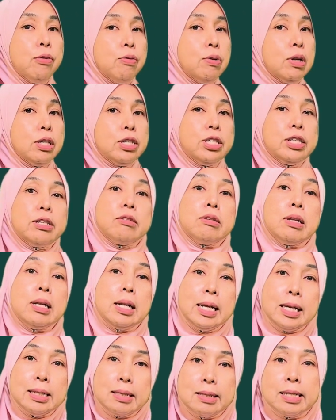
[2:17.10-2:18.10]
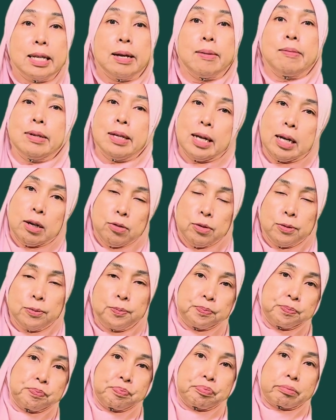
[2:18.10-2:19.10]
we'll just list them down.
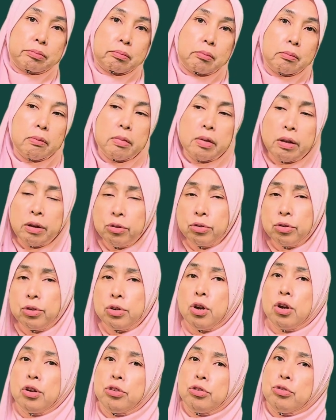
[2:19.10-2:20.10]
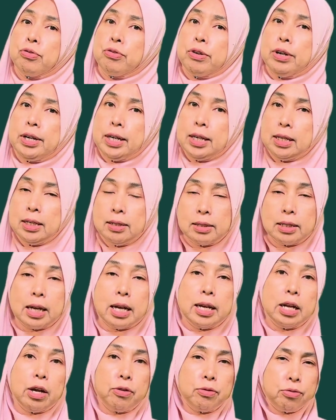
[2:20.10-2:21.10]
So not to worry, it's
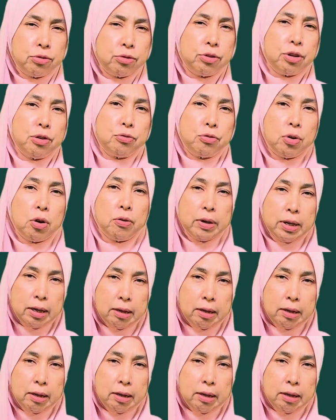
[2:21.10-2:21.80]
kind of straightforward